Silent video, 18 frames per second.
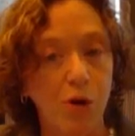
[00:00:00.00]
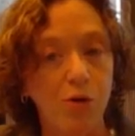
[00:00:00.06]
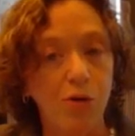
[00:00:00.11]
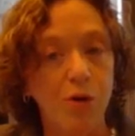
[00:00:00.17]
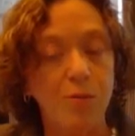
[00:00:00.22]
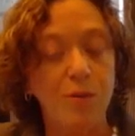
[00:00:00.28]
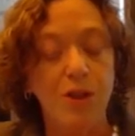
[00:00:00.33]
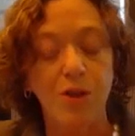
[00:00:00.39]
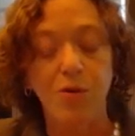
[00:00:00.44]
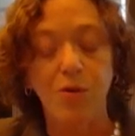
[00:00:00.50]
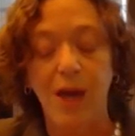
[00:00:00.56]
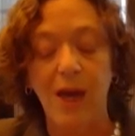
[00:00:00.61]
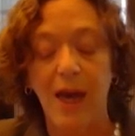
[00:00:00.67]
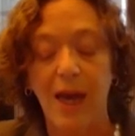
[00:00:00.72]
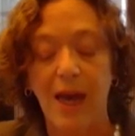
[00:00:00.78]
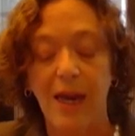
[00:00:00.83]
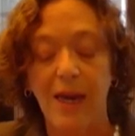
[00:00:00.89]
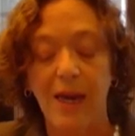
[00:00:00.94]
groups, you
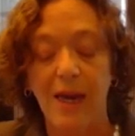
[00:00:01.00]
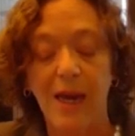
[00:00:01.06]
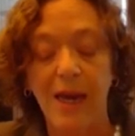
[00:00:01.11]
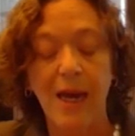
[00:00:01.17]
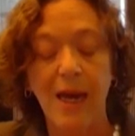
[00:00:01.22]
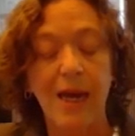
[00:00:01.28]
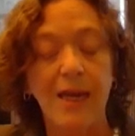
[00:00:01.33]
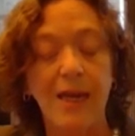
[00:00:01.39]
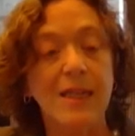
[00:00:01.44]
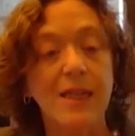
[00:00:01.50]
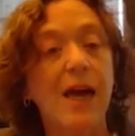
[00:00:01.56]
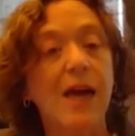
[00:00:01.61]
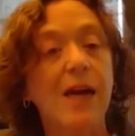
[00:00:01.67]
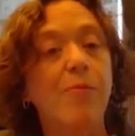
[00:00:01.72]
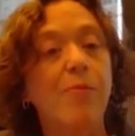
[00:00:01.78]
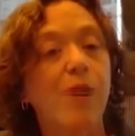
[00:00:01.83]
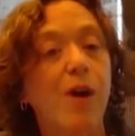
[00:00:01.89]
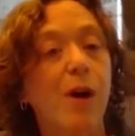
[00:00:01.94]
can sign
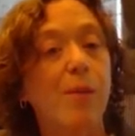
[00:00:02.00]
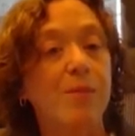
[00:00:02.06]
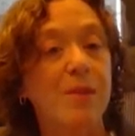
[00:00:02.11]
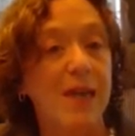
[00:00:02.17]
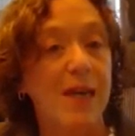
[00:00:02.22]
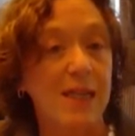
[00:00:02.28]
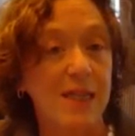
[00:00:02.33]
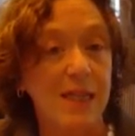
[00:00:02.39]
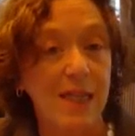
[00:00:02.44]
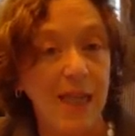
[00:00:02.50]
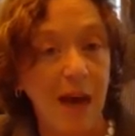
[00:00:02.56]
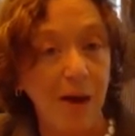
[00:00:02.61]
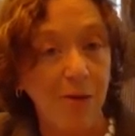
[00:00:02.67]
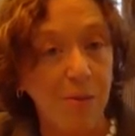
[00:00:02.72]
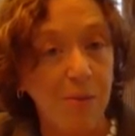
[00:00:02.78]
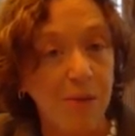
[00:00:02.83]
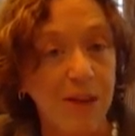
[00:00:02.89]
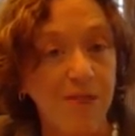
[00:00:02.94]
up for updates, and that
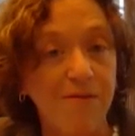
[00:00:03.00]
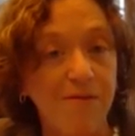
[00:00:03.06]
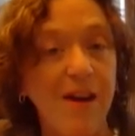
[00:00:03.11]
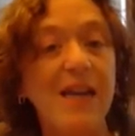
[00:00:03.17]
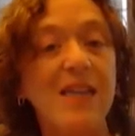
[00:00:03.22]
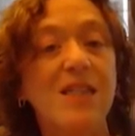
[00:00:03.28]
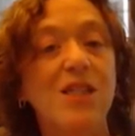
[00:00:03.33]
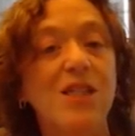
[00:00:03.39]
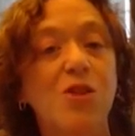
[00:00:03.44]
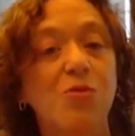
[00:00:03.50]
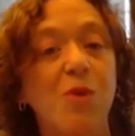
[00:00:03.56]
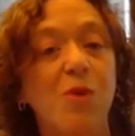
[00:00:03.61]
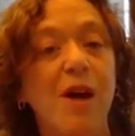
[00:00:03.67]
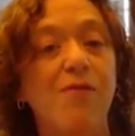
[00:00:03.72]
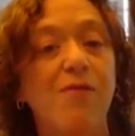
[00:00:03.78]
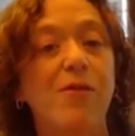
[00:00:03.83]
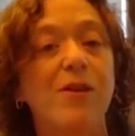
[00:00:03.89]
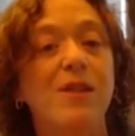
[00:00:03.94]
would be the fastest
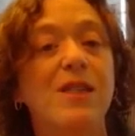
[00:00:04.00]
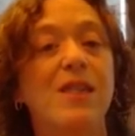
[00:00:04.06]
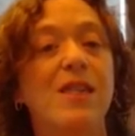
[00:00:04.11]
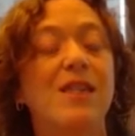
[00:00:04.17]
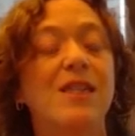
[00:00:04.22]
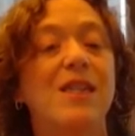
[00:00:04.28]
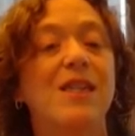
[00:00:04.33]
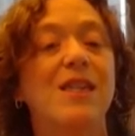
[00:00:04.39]
way, for instance, to